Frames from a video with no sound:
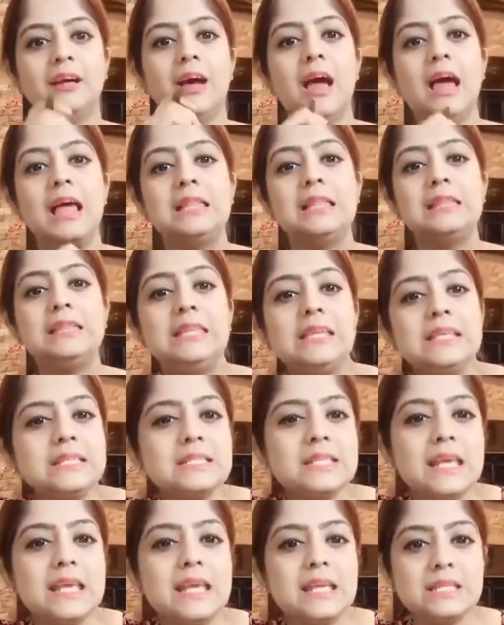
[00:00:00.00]

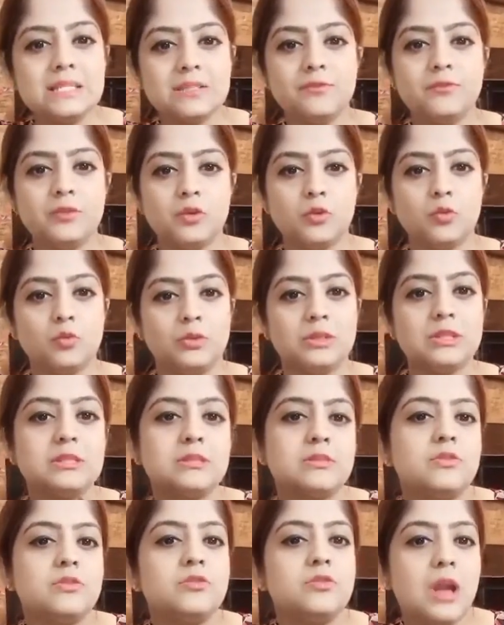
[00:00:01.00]
This
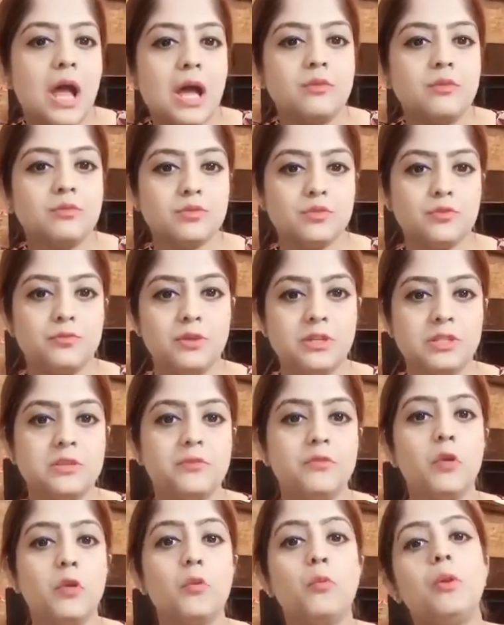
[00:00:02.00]
round of interview
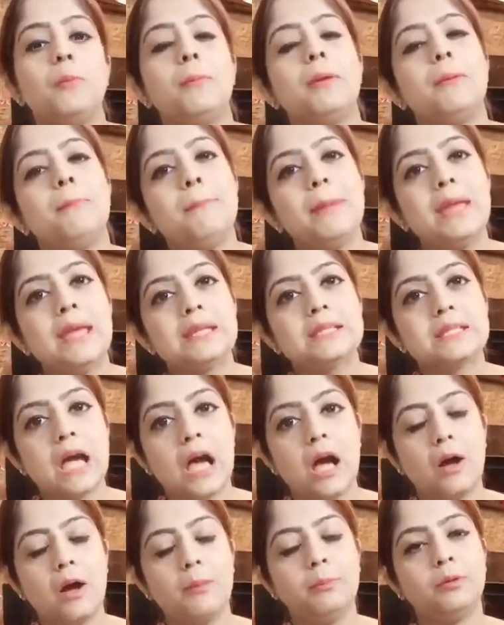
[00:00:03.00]
will be made
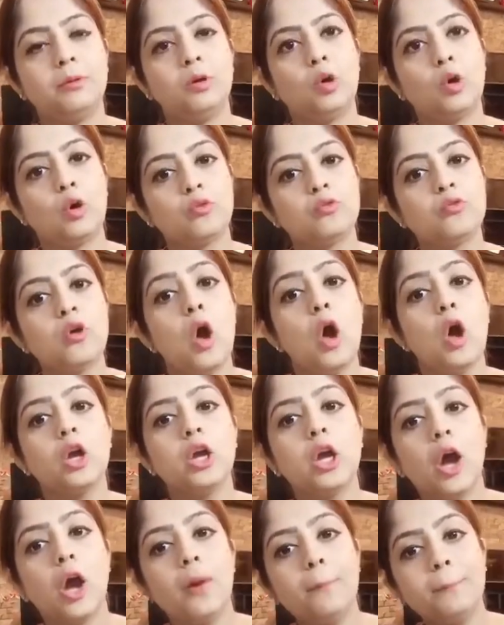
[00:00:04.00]
up of
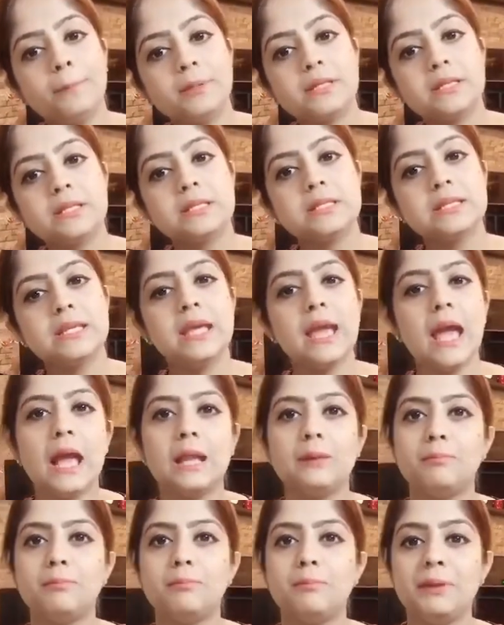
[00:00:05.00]
competency and
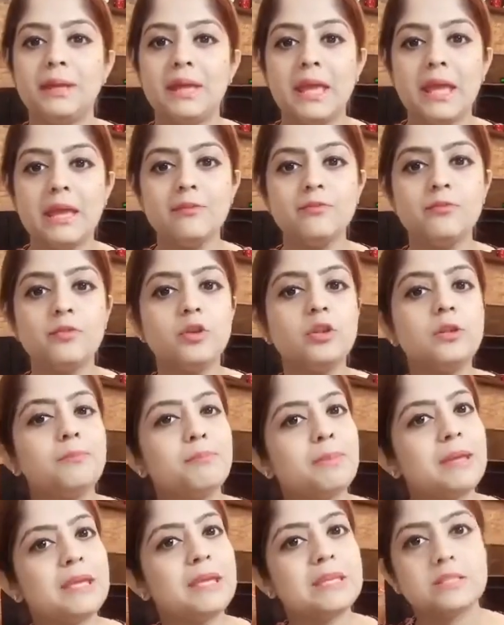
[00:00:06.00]
behavioral
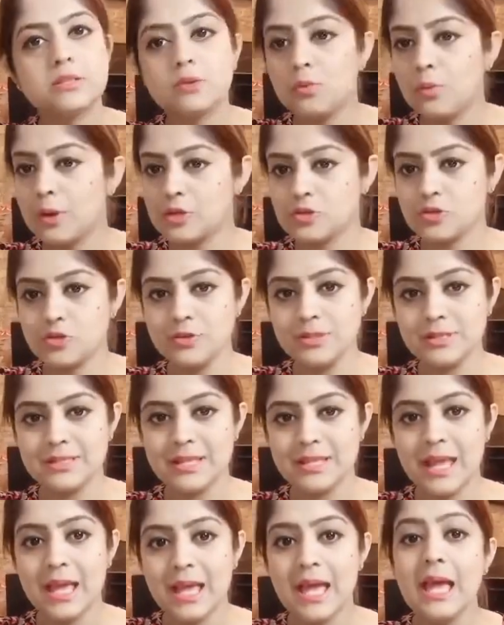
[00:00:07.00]
based questions.
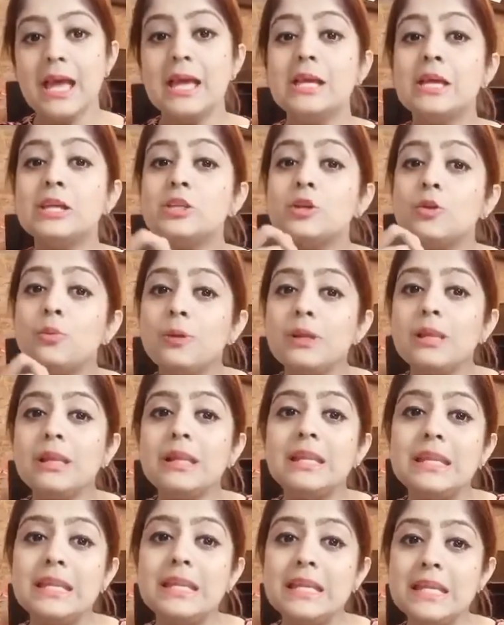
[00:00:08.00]
You will
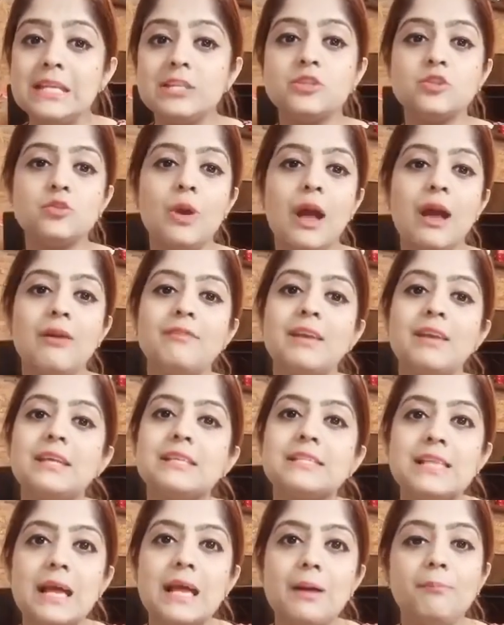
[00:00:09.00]
need to have
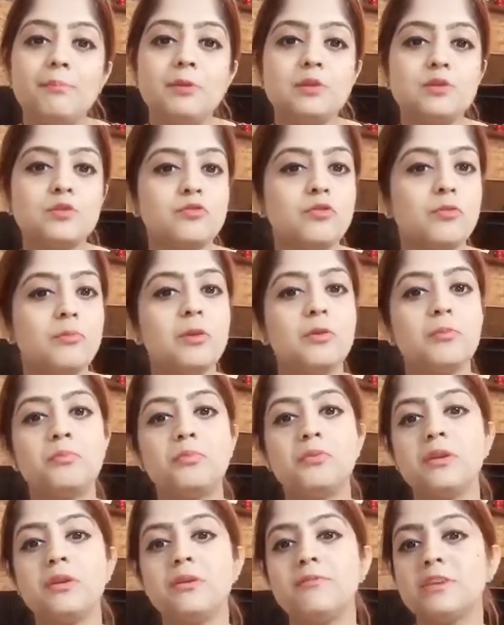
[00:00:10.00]
examples from your
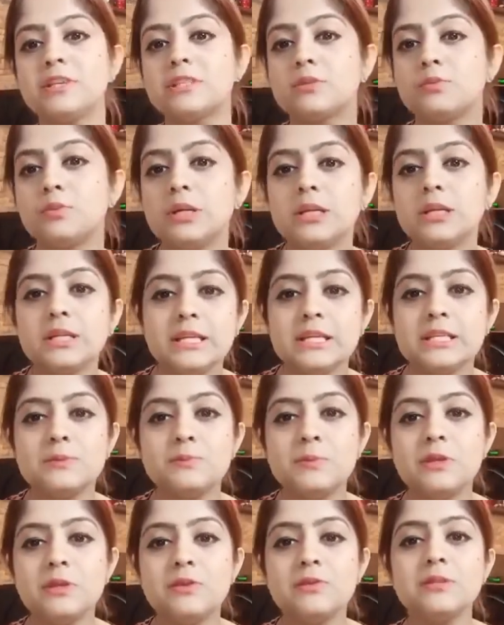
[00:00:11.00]
previous work
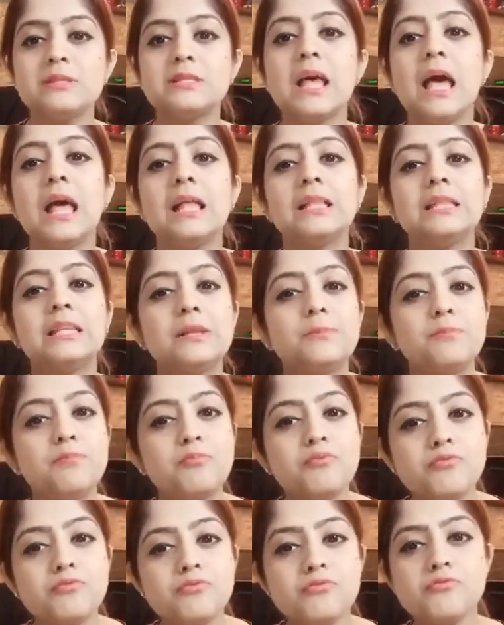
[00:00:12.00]
experience that
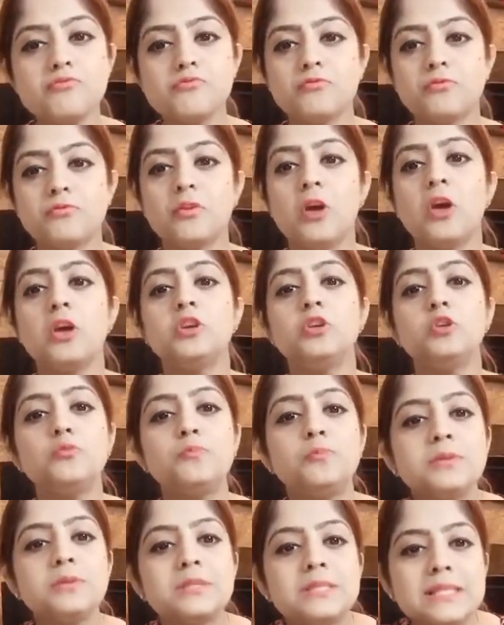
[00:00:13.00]
prove you
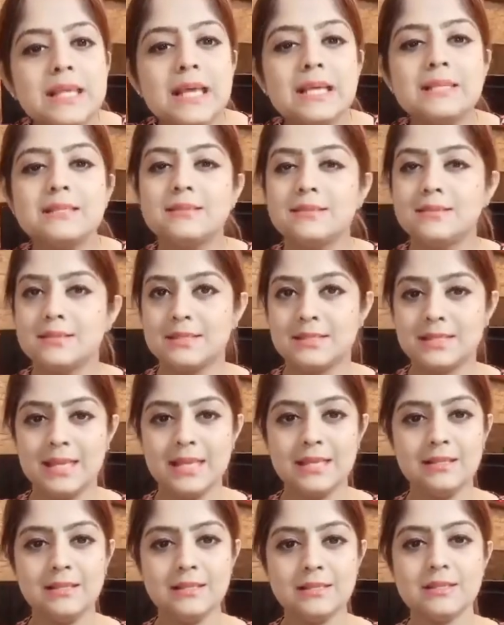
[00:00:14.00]
possess the
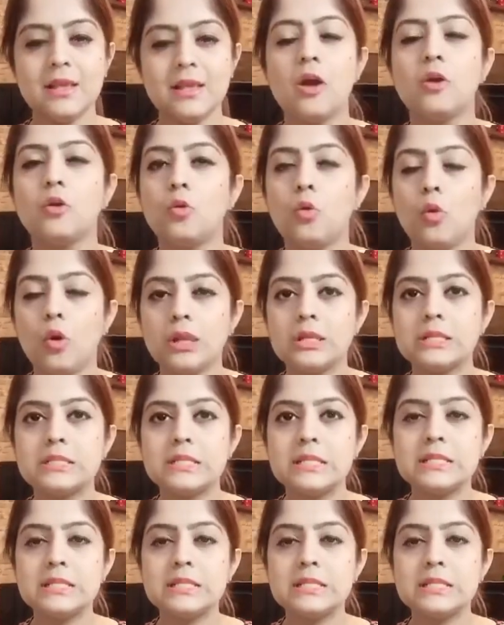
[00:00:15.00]
skills, qualities